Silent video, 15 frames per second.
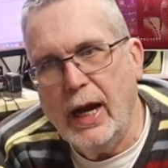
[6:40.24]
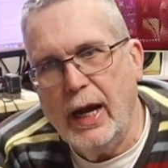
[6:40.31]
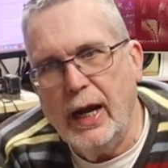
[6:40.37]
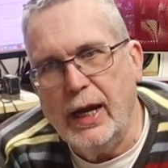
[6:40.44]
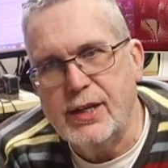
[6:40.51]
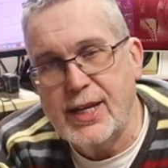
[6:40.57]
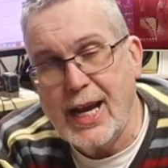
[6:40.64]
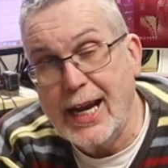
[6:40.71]

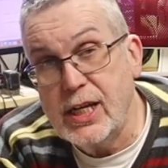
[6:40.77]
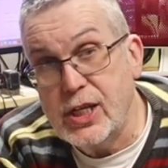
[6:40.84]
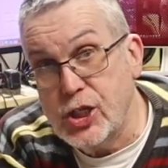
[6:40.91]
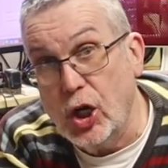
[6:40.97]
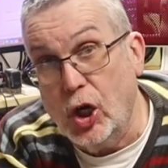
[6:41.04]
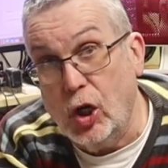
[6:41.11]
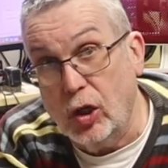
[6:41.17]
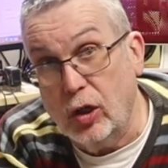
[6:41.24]
TED
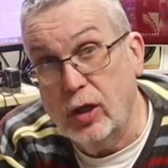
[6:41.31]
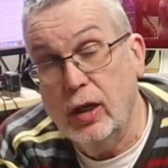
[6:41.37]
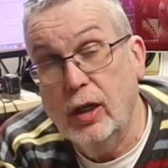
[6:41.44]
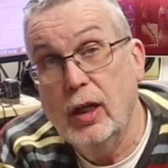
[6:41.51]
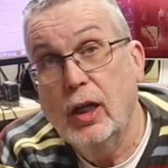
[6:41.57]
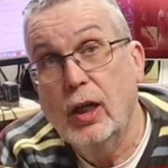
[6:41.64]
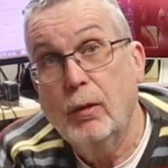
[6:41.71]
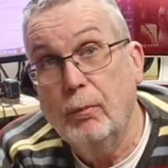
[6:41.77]
talk
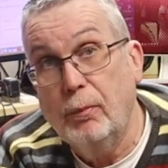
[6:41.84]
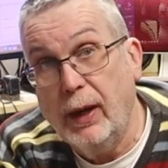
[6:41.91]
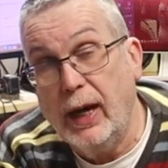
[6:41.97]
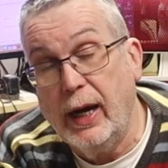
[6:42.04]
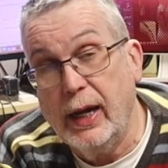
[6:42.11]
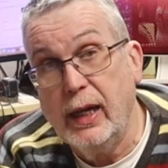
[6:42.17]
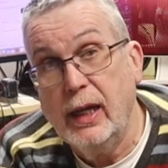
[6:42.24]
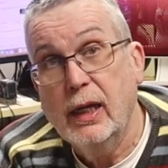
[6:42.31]

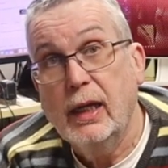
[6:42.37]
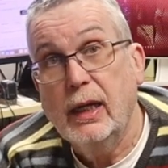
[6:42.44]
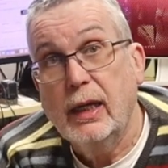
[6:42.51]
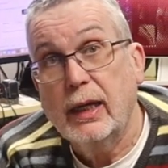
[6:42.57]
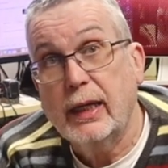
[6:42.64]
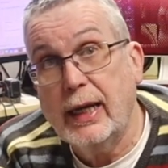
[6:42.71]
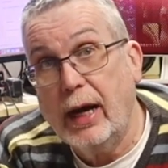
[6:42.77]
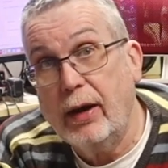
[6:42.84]
by
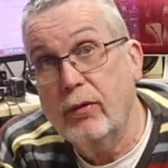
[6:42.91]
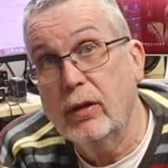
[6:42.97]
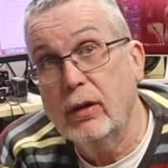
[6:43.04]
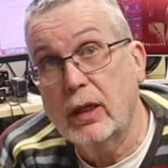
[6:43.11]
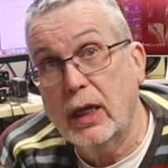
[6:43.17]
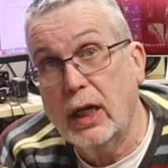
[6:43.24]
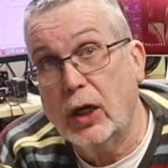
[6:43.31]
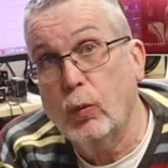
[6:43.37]
Carol
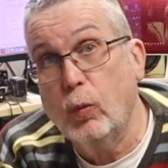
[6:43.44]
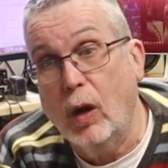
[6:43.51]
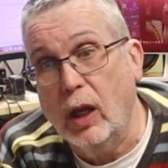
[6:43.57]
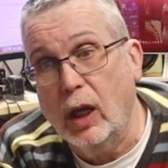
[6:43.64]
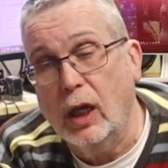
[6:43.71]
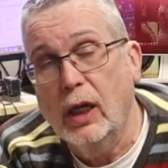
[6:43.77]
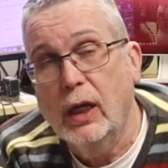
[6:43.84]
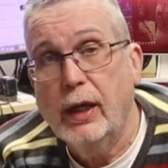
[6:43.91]

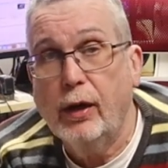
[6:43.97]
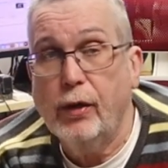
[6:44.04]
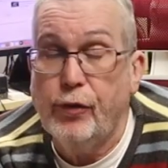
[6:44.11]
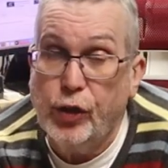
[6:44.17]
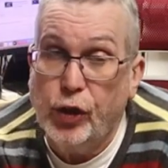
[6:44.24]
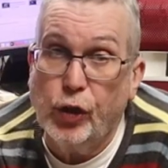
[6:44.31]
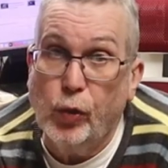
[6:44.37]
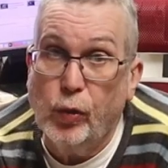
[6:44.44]
Cadwalladr. If
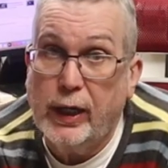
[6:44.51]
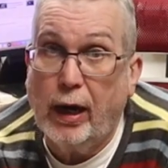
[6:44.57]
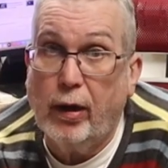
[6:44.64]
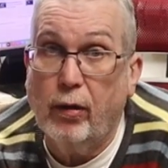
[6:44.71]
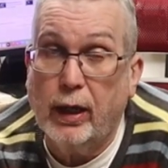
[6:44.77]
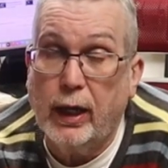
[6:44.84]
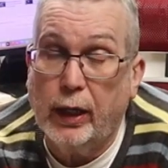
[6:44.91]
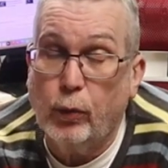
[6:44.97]
you don't know who
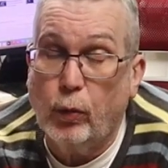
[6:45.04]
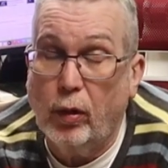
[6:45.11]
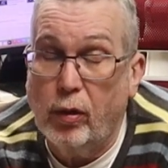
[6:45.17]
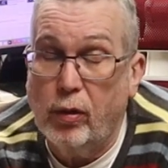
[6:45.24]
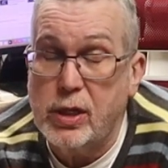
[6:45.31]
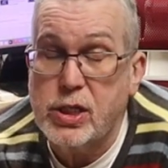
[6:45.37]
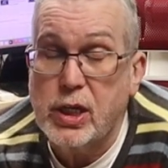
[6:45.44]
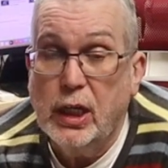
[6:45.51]
Carol
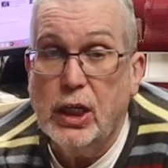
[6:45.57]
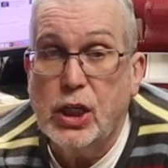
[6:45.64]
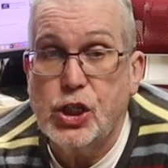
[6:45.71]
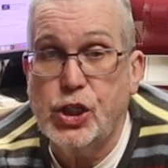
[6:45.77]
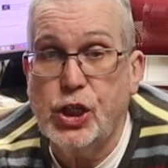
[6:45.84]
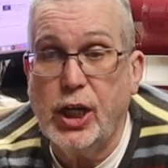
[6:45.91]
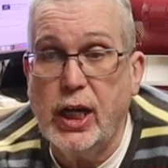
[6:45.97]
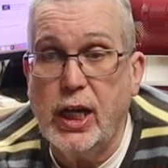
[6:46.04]
Cadwalladr is,
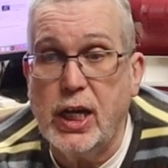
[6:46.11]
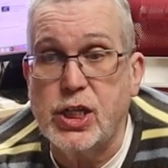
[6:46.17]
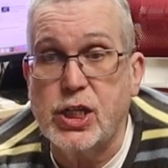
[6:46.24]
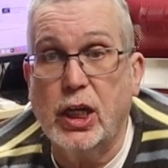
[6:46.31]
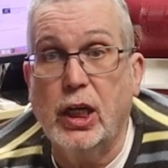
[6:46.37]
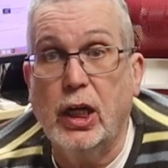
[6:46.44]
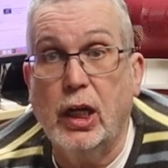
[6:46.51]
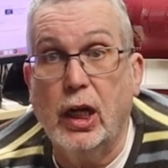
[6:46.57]
she is
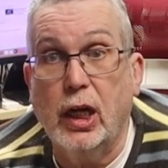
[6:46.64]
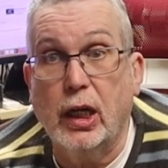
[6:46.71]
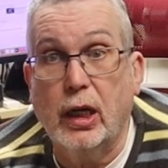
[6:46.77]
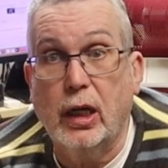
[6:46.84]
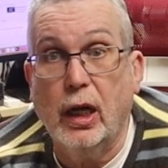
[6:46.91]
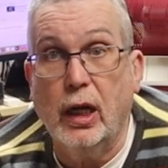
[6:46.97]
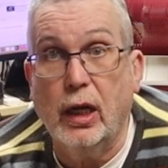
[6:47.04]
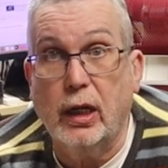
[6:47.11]
a
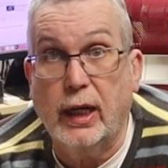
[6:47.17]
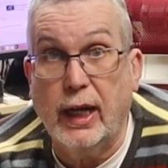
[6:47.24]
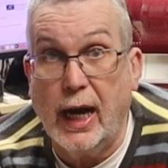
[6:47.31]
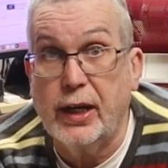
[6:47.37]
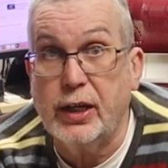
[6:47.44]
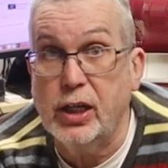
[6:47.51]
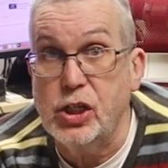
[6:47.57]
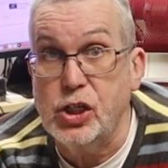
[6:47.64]

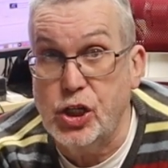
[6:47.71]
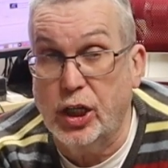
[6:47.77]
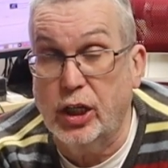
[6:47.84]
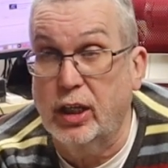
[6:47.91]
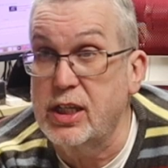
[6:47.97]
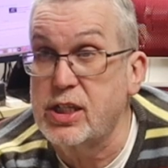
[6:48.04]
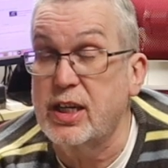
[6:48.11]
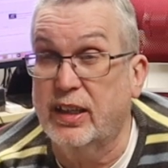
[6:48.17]
Guardian
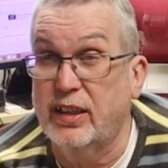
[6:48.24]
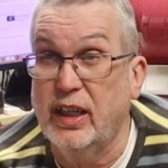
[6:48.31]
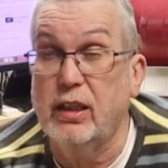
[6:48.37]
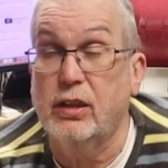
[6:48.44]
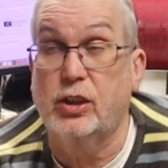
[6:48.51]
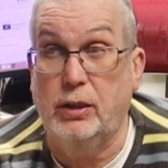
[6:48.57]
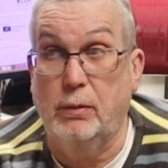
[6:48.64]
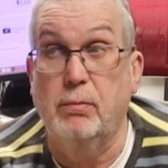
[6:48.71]
journalist. I
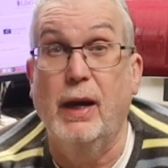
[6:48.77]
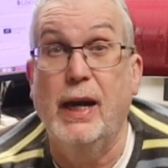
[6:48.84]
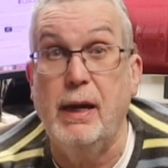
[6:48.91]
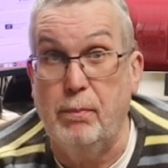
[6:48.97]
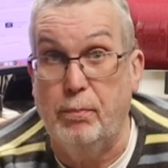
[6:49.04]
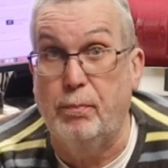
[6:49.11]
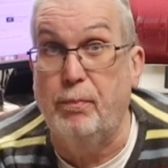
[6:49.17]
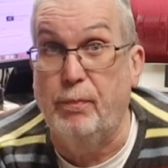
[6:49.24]
think she
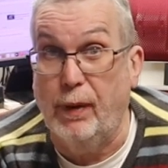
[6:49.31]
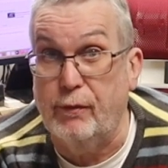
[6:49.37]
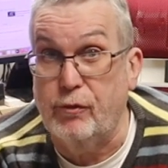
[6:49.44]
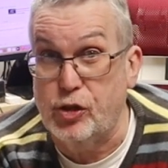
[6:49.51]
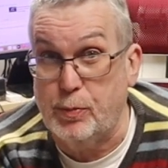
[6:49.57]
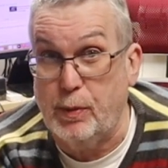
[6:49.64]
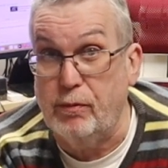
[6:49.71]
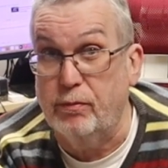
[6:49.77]
may have
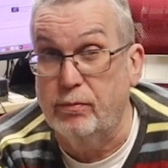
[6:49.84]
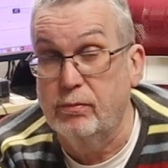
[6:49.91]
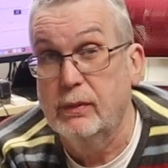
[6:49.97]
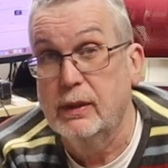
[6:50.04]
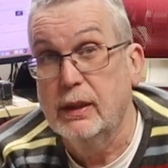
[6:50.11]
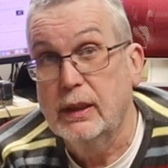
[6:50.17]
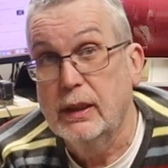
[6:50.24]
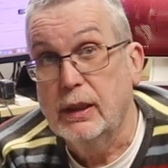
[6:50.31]
just been
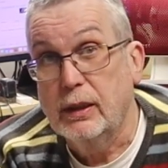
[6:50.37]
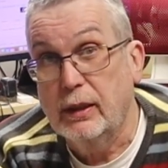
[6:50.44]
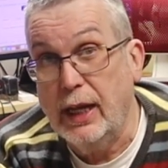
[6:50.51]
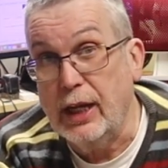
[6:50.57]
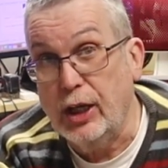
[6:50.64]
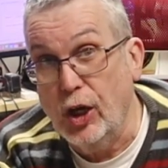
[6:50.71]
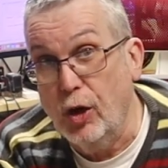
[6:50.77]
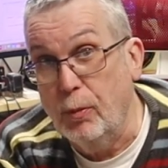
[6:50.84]

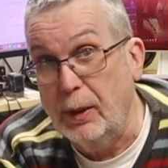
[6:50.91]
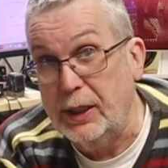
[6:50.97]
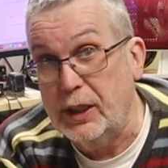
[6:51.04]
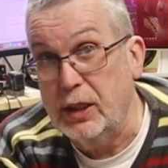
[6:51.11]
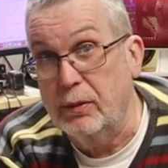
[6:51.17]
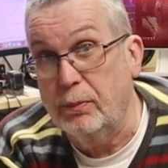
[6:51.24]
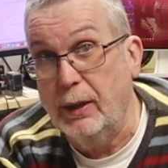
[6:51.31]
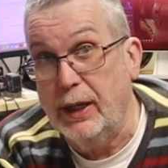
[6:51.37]
let go by
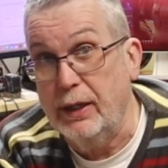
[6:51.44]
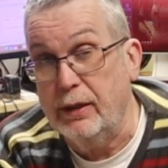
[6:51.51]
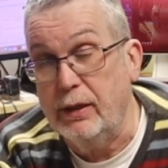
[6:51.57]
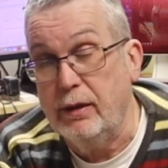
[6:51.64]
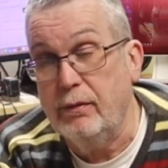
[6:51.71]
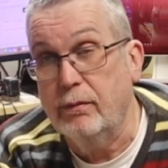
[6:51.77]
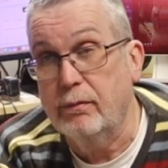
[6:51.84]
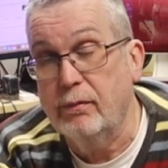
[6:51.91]
the